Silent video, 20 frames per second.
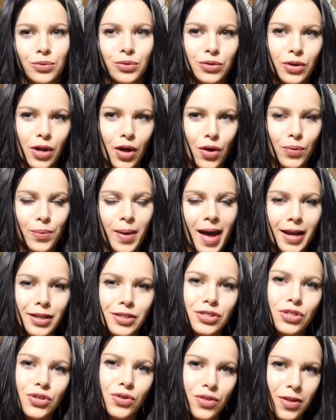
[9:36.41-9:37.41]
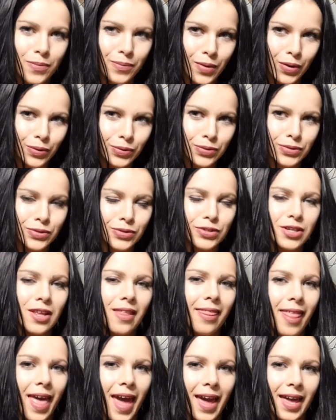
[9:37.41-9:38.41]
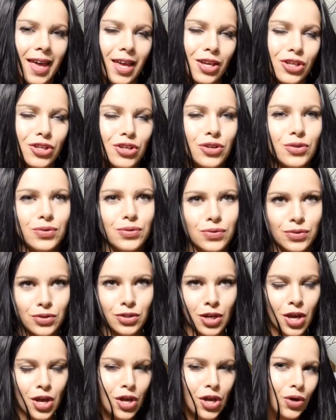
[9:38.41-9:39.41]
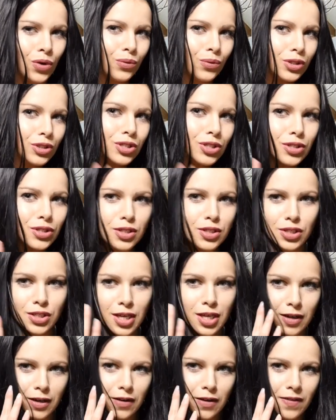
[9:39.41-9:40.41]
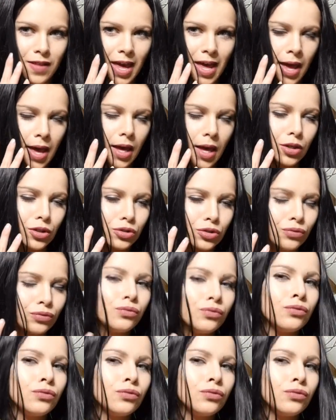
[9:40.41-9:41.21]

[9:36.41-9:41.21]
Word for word: We'll go back to the most like used, which is the tilt of the head